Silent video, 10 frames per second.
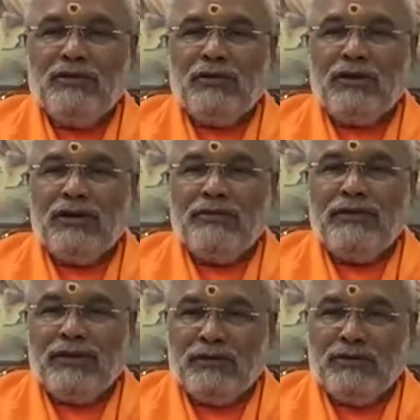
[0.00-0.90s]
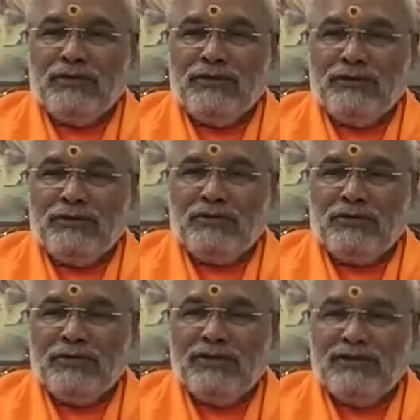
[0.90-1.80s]
hurrah fellows, you
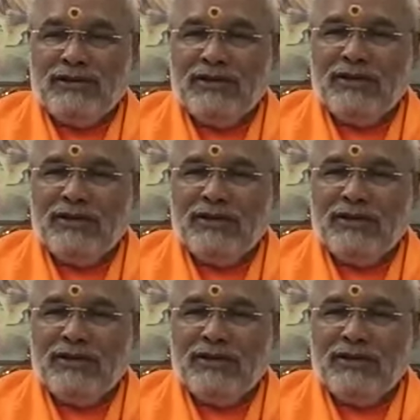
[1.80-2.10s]
should see